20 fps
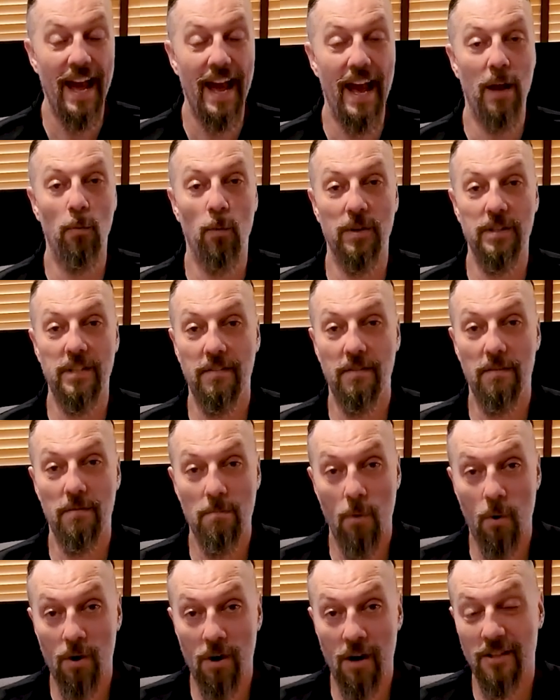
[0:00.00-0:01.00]
And what's even
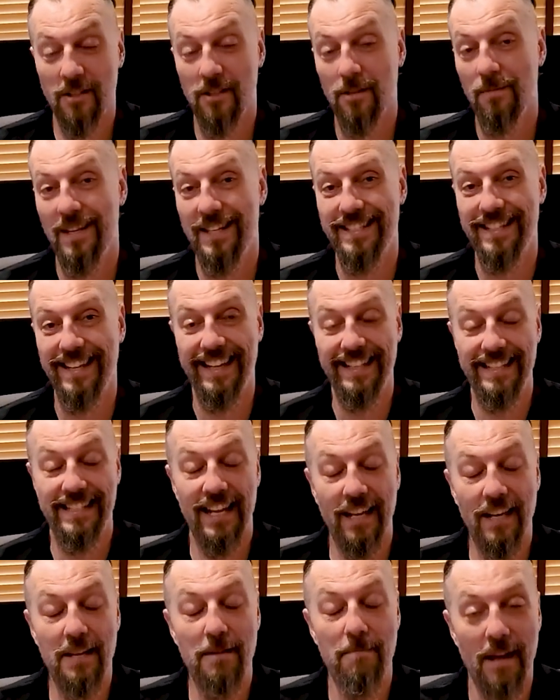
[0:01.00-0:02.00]
more awesome is an
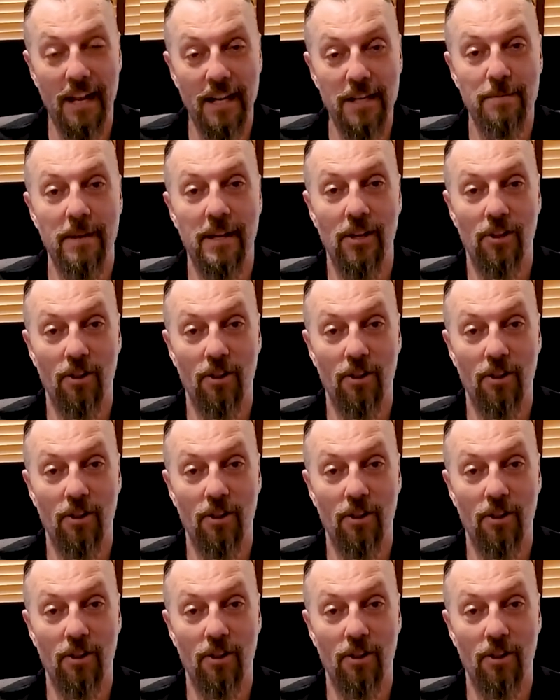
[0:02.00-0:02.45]
identity management